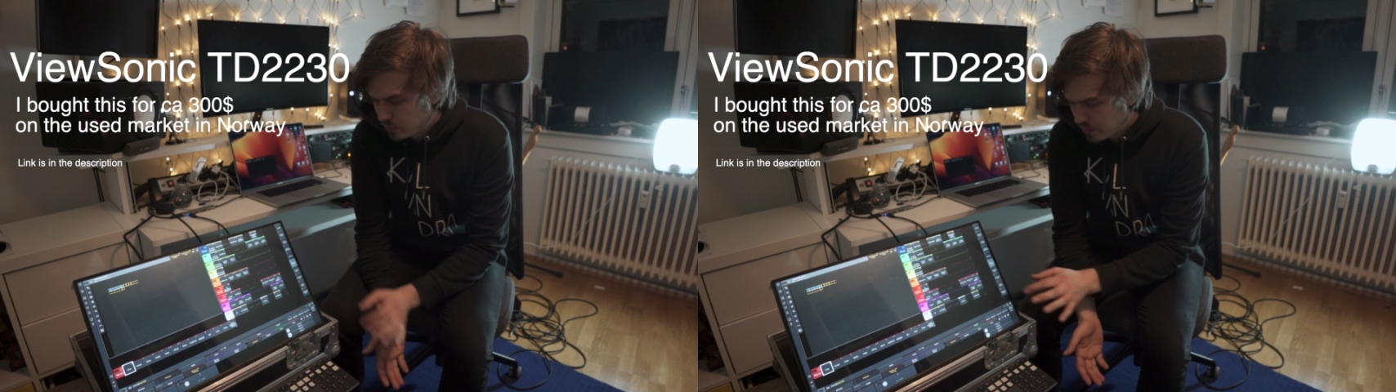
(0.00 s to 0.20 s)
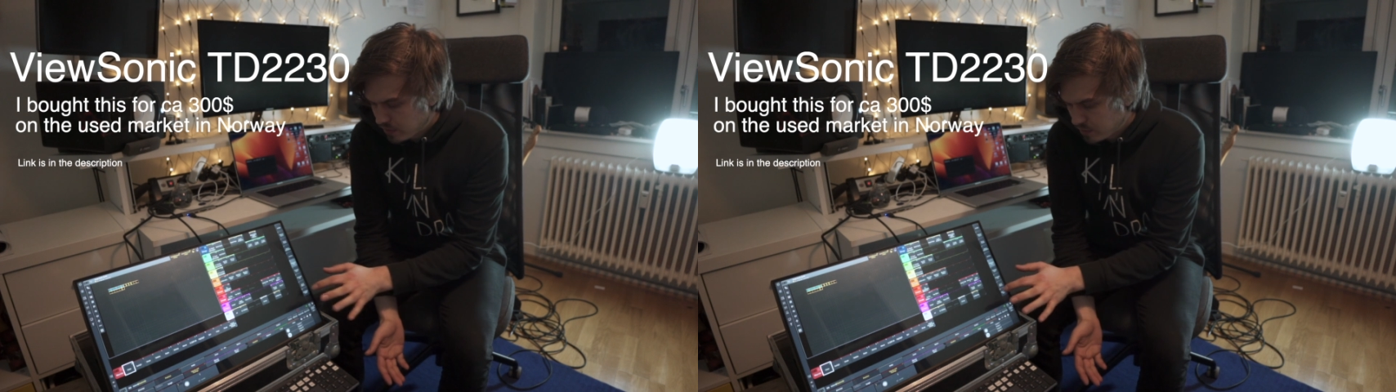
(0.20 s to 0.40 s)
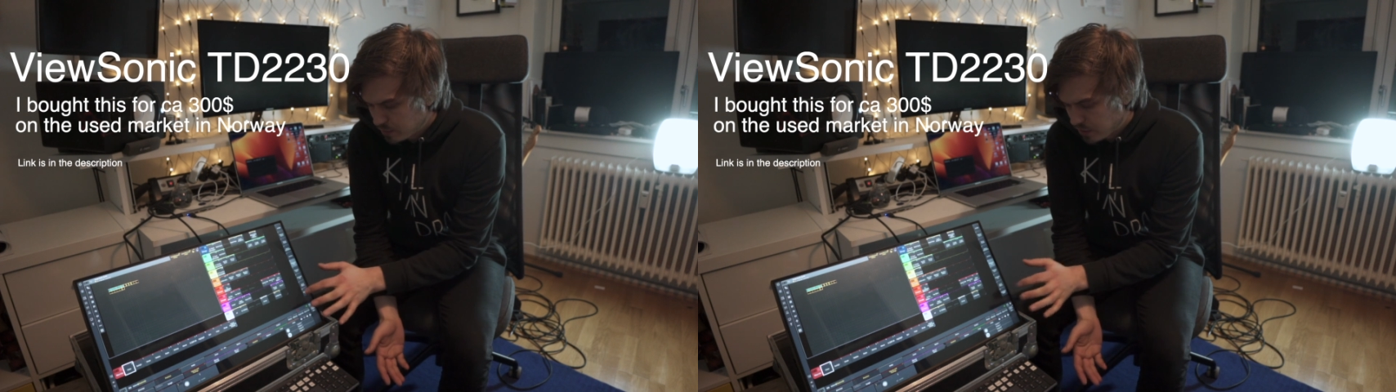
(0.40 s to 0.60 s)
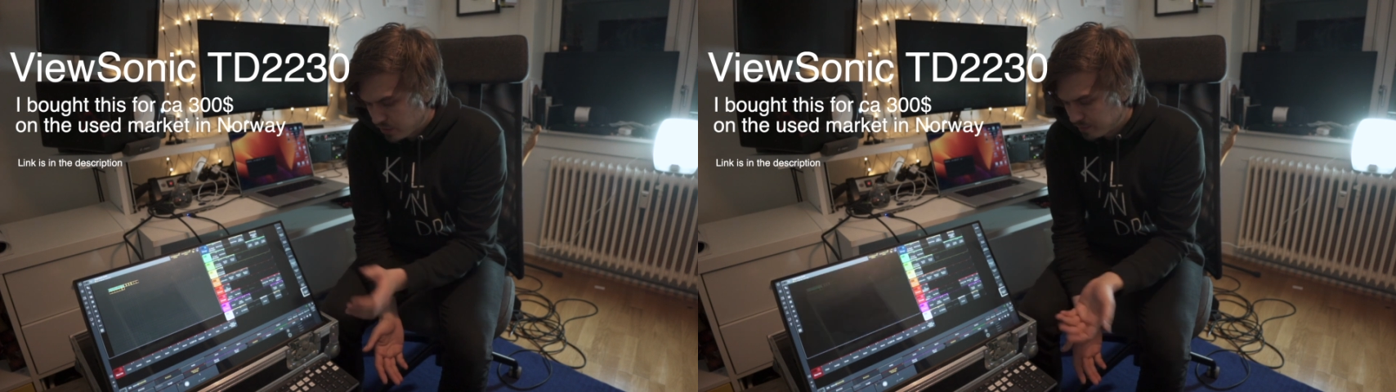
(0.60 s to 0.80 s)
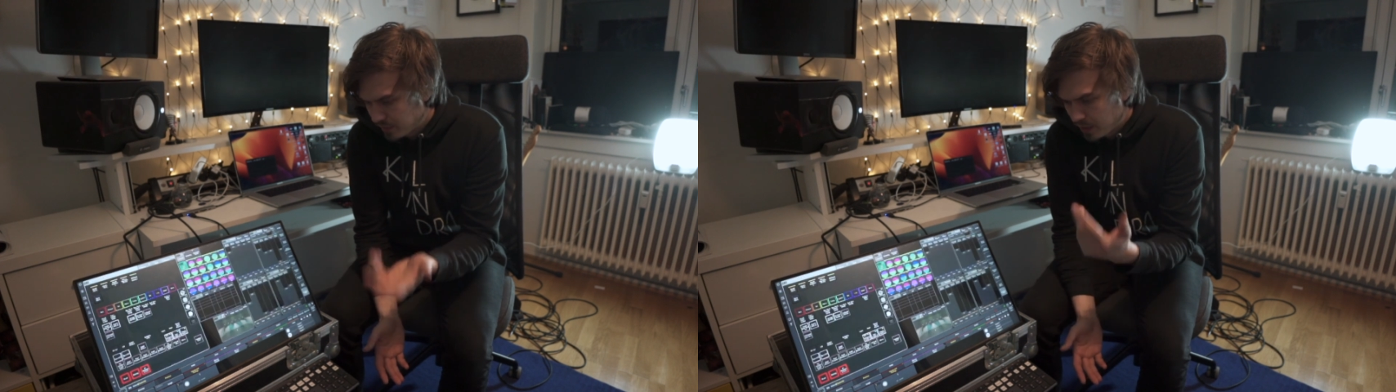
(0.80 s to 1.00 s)
or anything, but
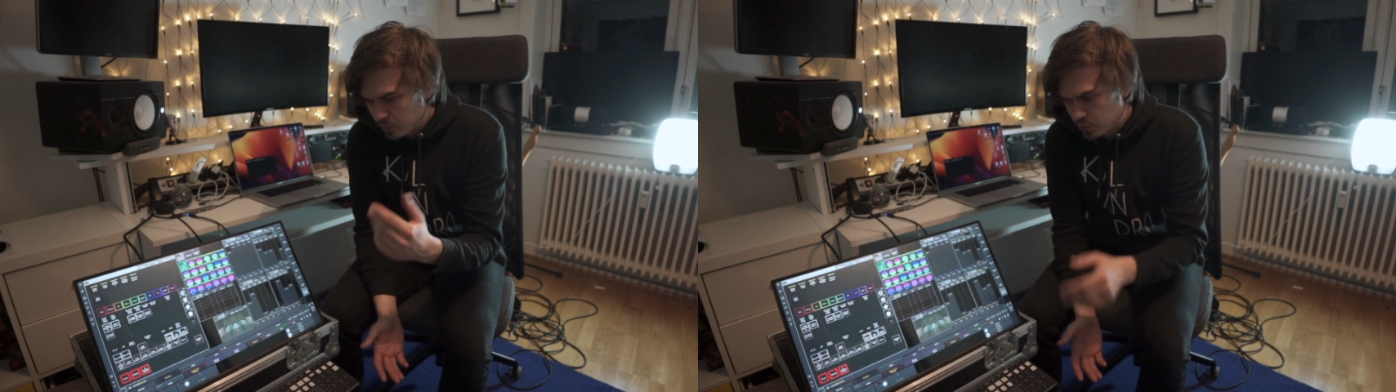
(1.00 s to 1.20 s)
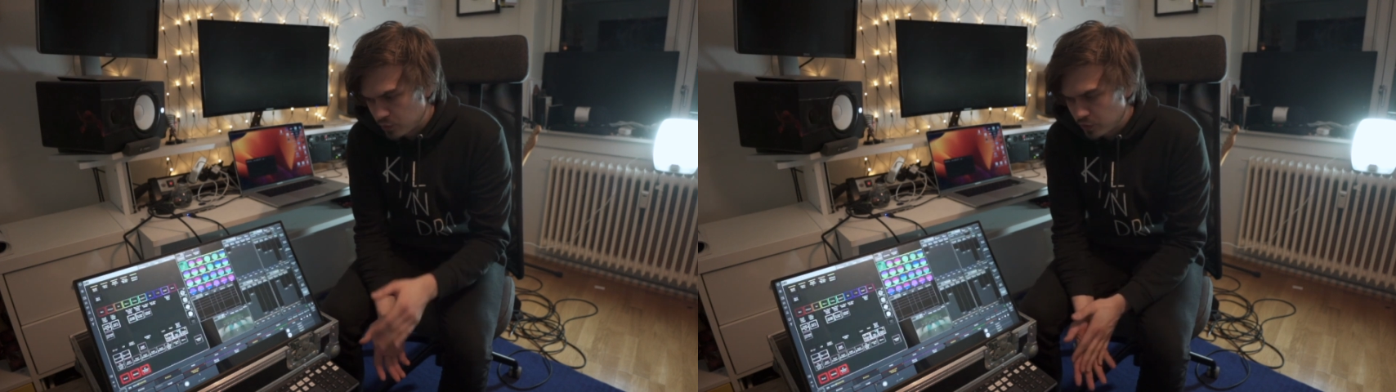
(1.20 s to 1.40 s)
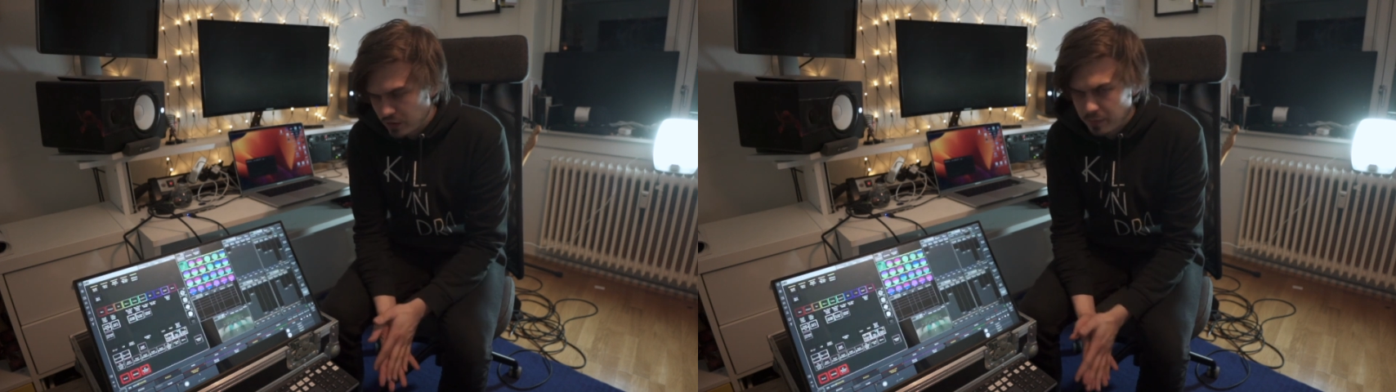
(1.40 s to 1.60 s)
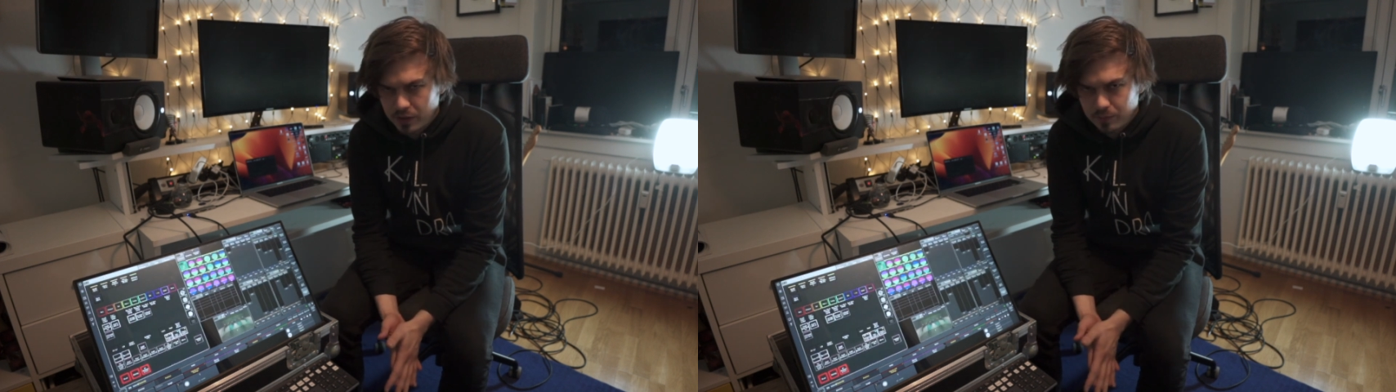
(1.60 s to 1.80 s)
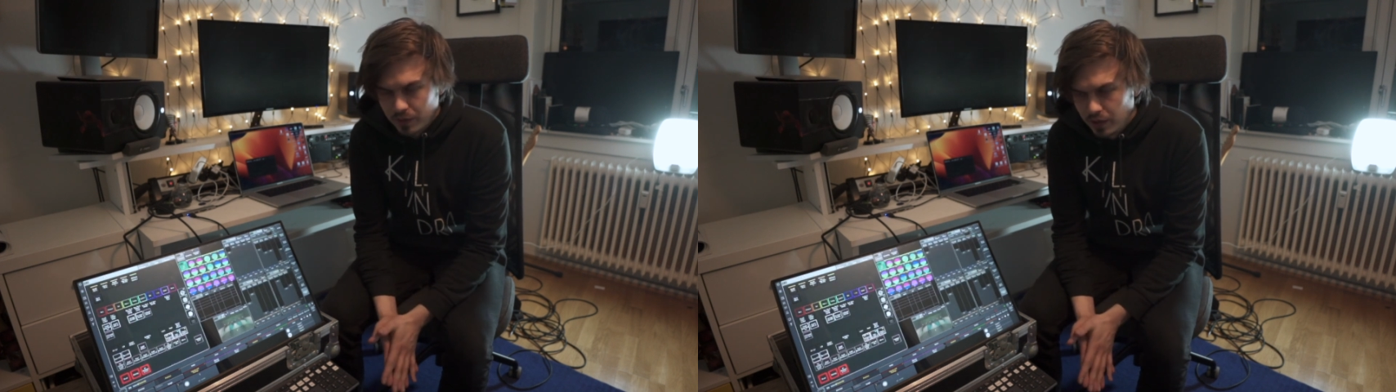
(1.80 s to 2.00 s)
uh, I was just a little bit